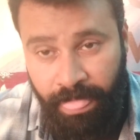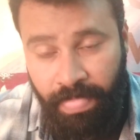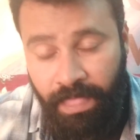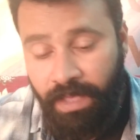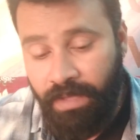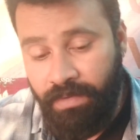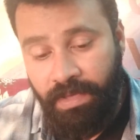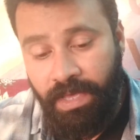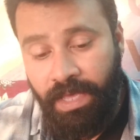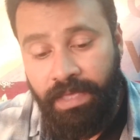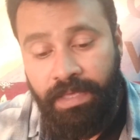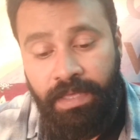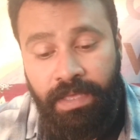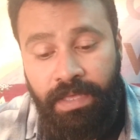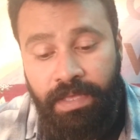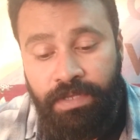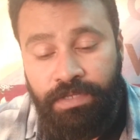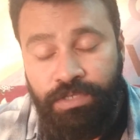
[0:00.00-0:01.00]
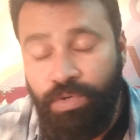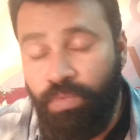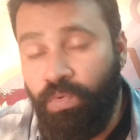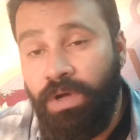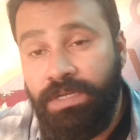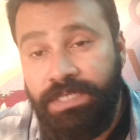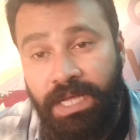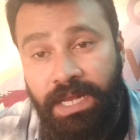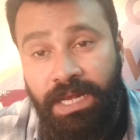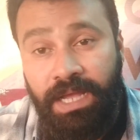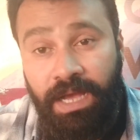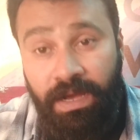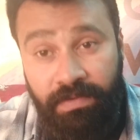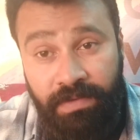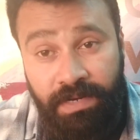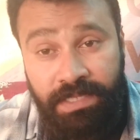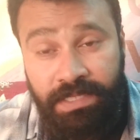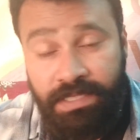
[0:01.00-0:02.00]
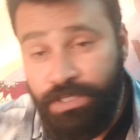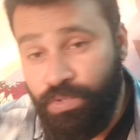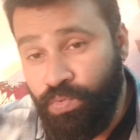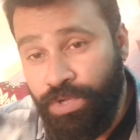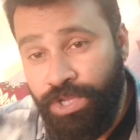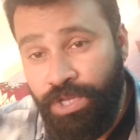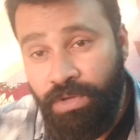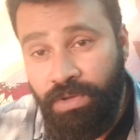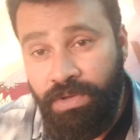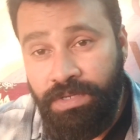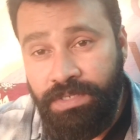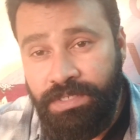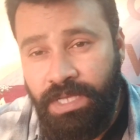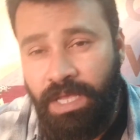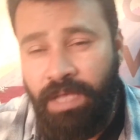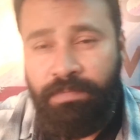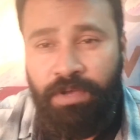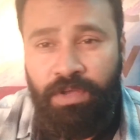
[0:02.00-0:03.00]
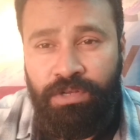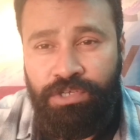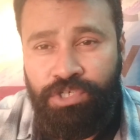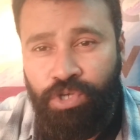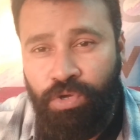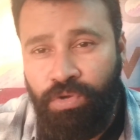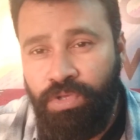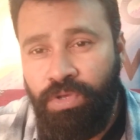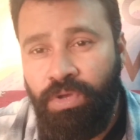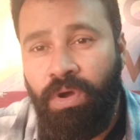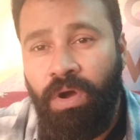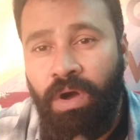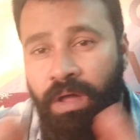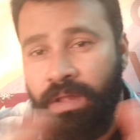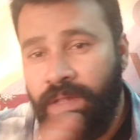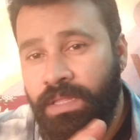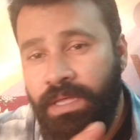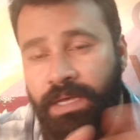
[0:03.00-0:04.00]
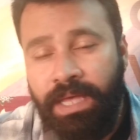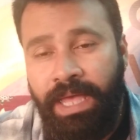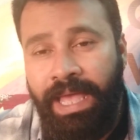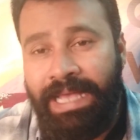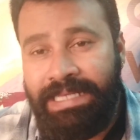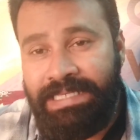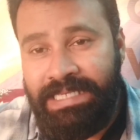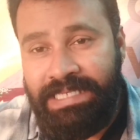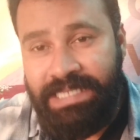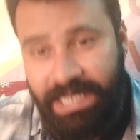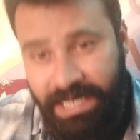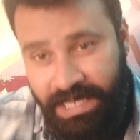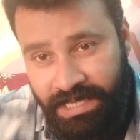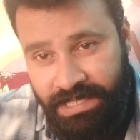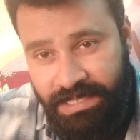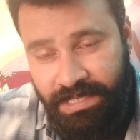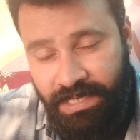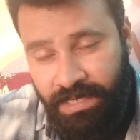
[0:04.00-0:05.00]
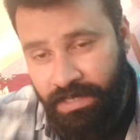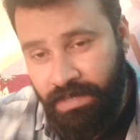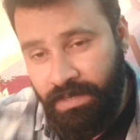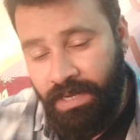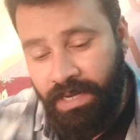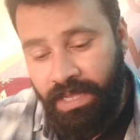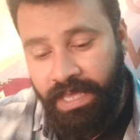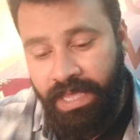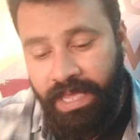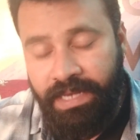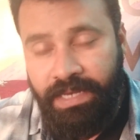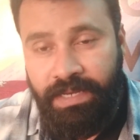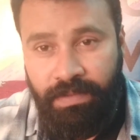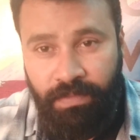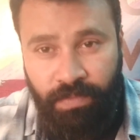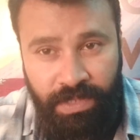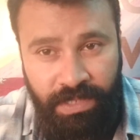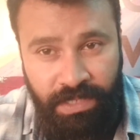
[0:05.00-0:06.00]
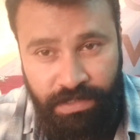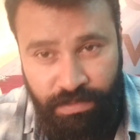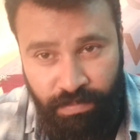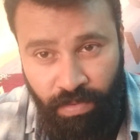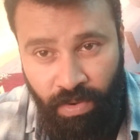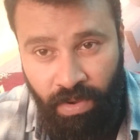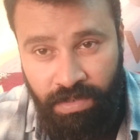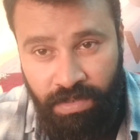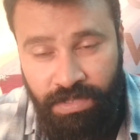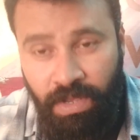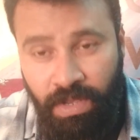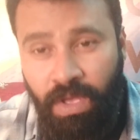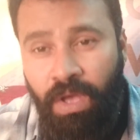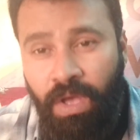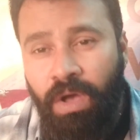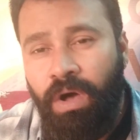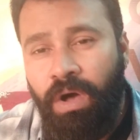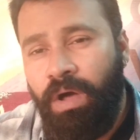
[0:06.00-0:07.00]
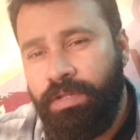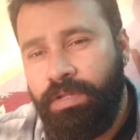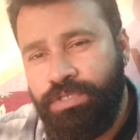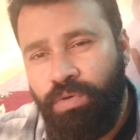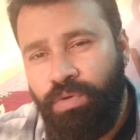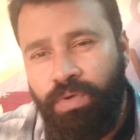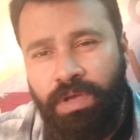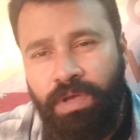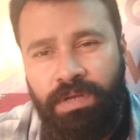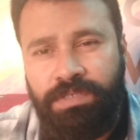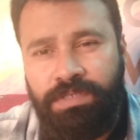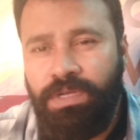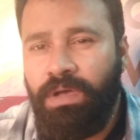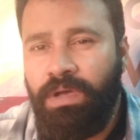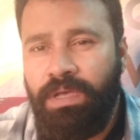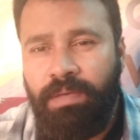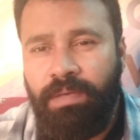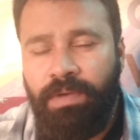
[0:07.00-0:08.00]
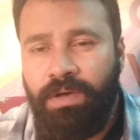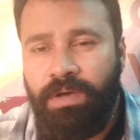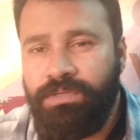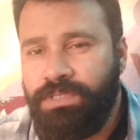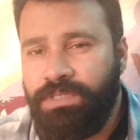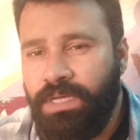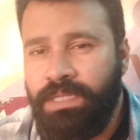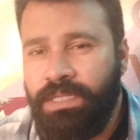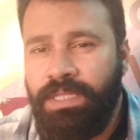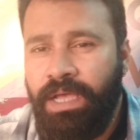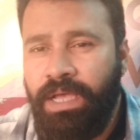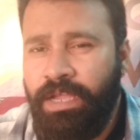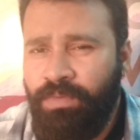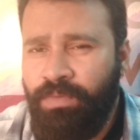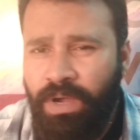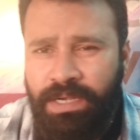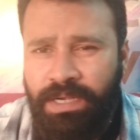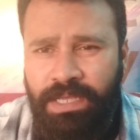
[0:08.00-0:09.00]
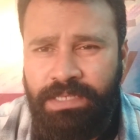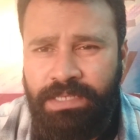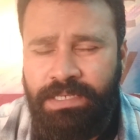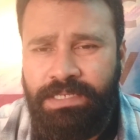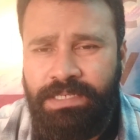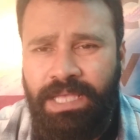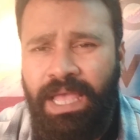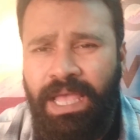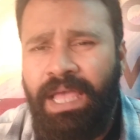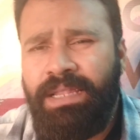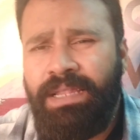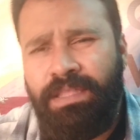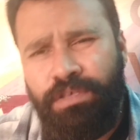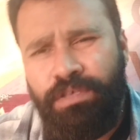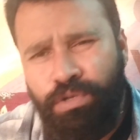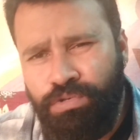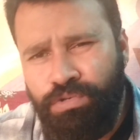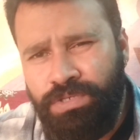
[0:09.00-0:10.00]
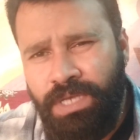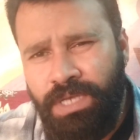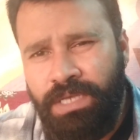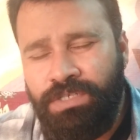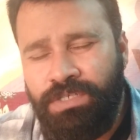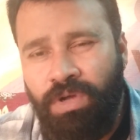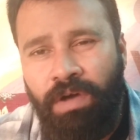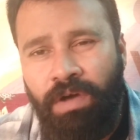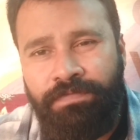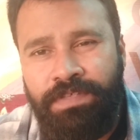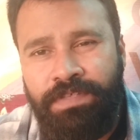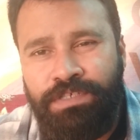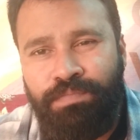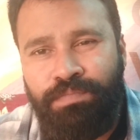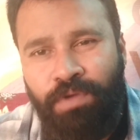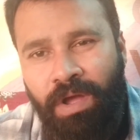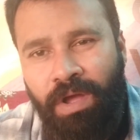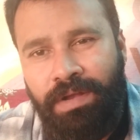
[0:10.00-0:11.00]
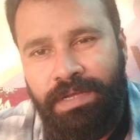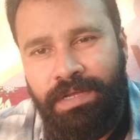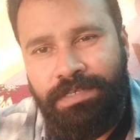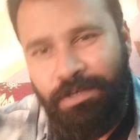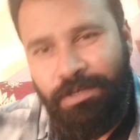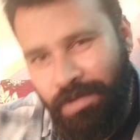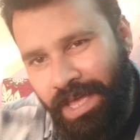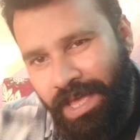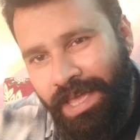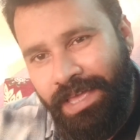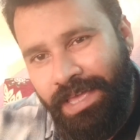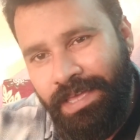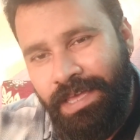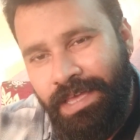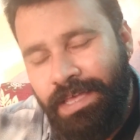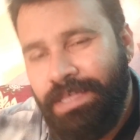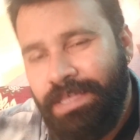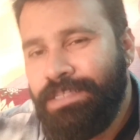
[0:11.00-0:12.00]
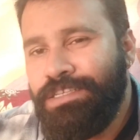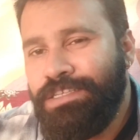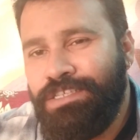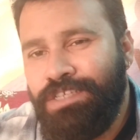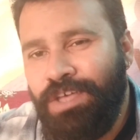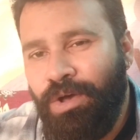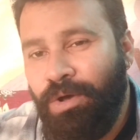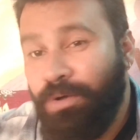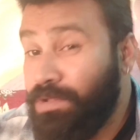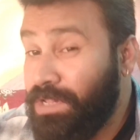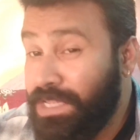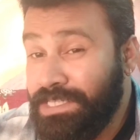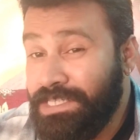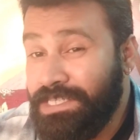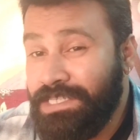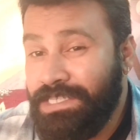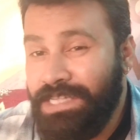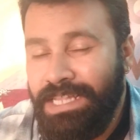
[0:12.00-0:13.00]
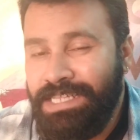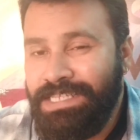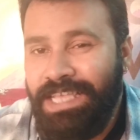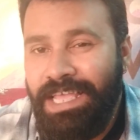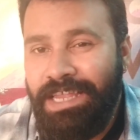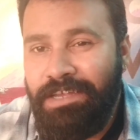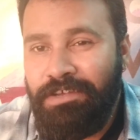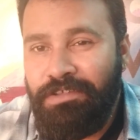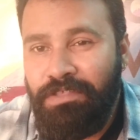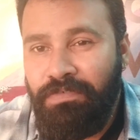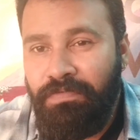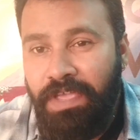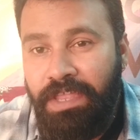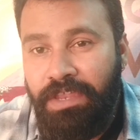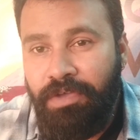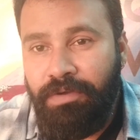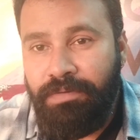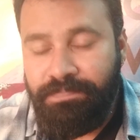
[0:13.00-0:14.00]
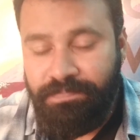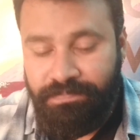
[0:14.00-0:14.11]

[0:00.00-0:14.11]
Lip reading: Okay, so what I'll cover in this video is I'm gonna show you all the accessories that you're gonna get with this box. Also we're gonna talk about the advantages and the usage of this product. Okay, so let's get into the video.